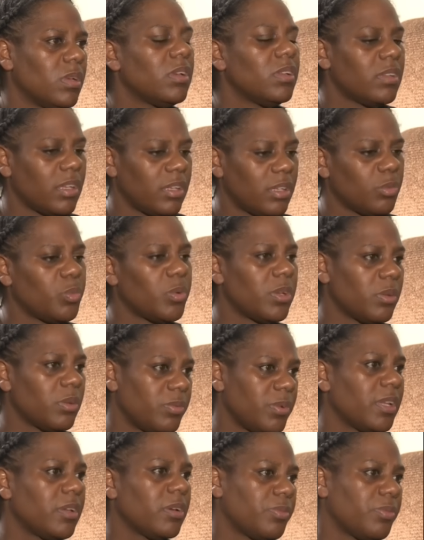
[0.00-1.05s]
That they were a
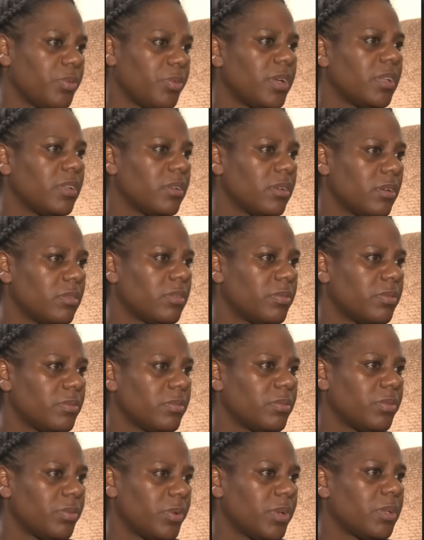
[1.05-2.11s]
friend
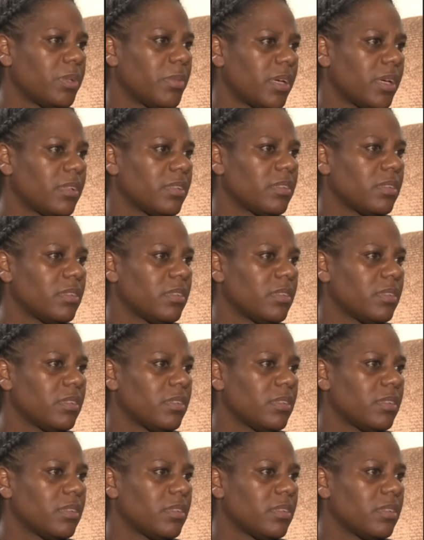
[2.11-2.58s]
of mine.